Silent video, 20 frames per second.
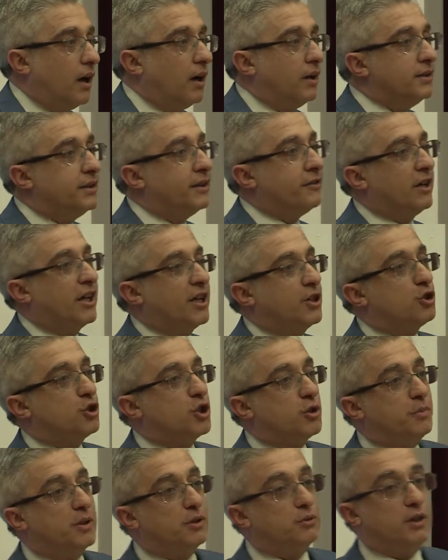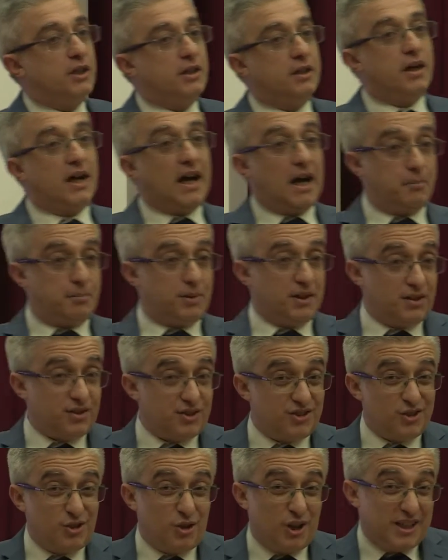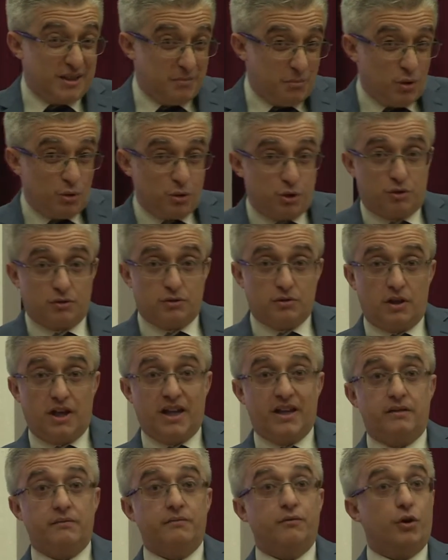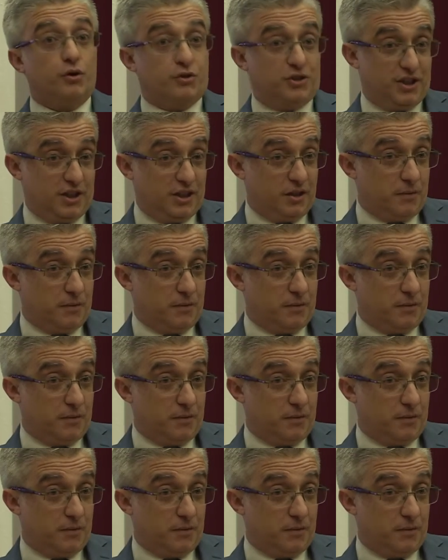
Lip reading: the relationship between happiness, so an emotion, and voting.